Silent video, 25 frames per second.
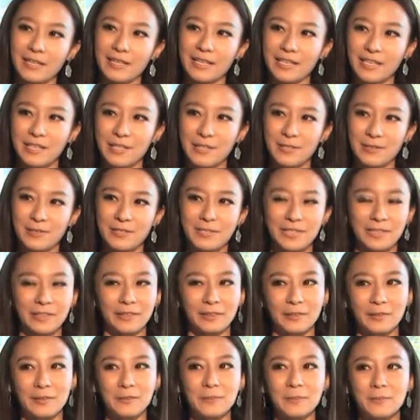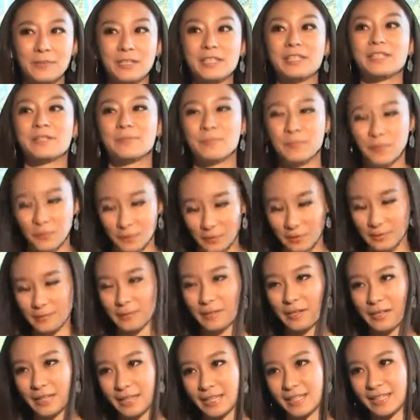Can you tell us more
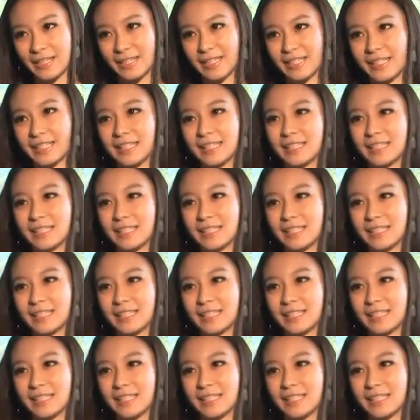about this?